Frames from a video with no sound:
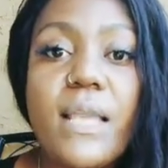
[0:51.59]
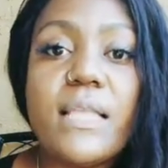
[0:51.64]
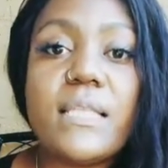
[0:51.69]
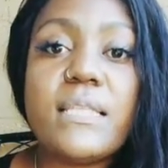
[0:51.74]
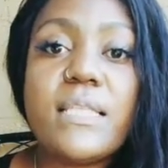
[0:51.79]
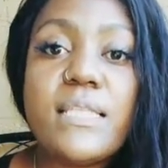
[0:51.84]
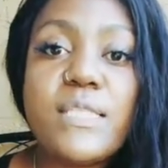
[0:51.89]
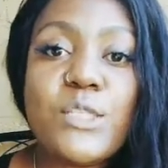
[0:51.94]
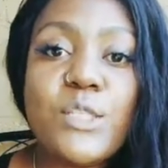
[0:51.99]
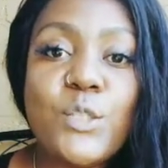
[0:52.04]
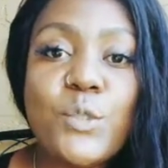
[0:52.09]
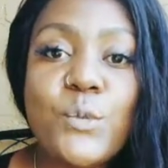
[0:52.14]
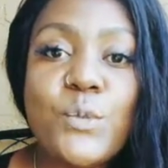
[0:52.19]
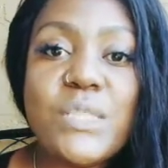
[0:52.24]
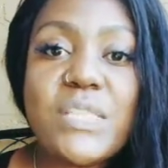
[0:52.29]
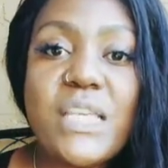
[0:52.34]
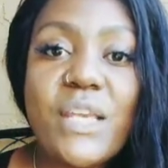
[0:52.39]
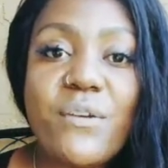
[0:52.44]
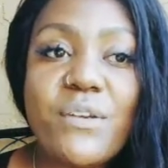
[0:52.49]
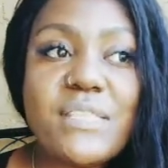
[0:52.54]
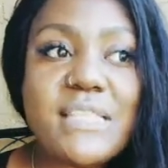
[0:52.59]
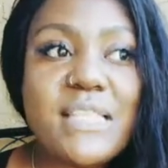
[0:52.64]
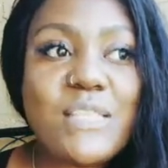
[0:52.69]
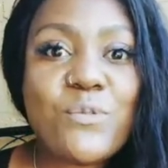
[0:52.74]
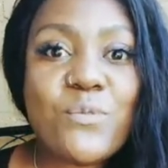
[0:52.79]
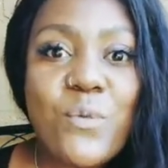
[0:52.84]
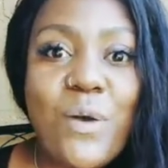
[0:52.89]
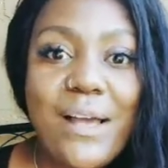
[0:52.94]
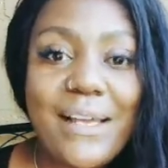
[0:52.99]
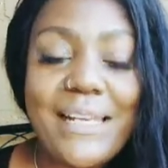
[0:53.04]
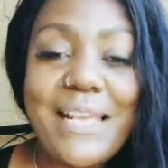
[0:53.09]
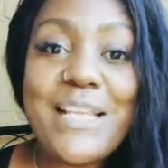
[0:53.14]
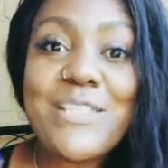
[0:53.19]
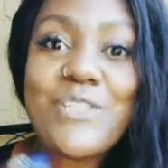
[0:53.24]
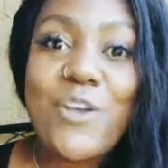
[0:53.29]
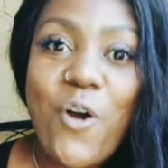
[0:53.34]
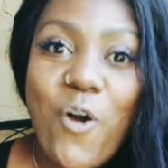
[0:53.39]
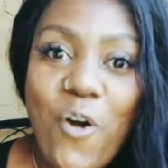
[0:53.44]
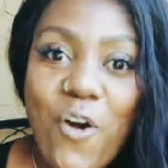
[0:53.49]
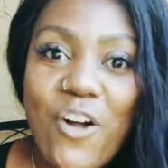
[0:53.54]
This You series is what? It's
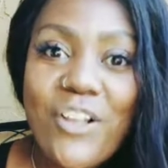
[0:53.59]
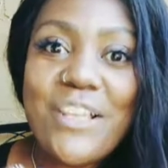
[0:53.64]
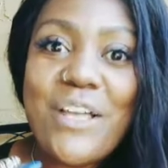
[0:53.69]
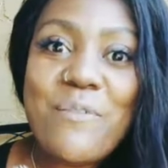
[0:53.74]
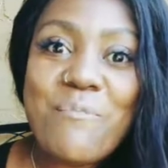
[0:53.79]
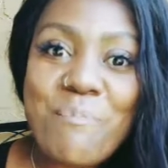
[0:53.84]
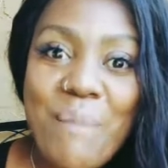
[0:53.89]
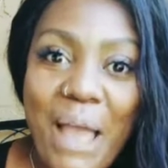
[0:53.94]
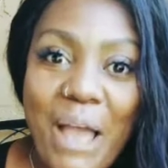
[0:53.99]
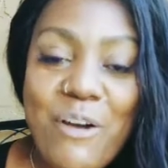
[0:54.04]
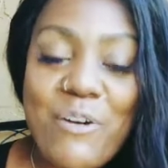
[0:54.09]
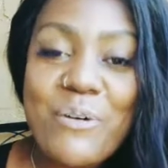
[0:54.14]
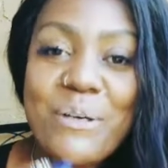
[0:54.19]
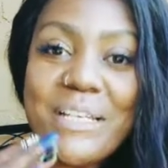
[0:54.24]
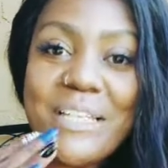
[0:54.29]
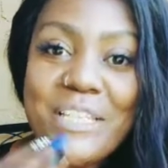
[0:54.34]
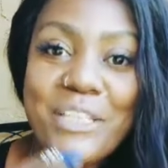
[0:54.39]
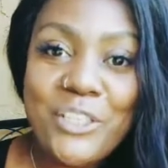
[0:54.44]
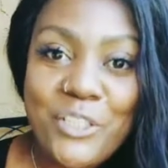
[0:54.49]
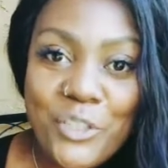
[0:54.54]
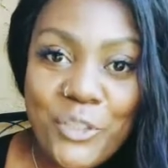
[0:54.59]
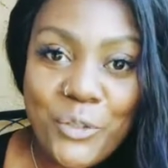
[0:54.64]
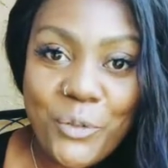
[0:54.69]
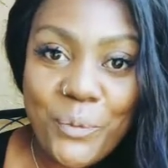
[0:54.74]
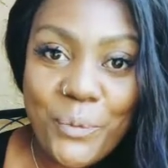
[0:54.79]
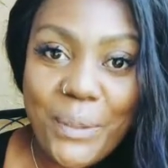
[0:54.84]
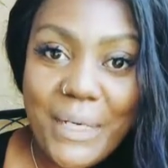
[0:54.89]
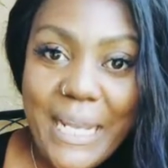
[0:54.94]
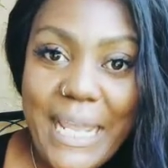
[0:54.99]
all about you.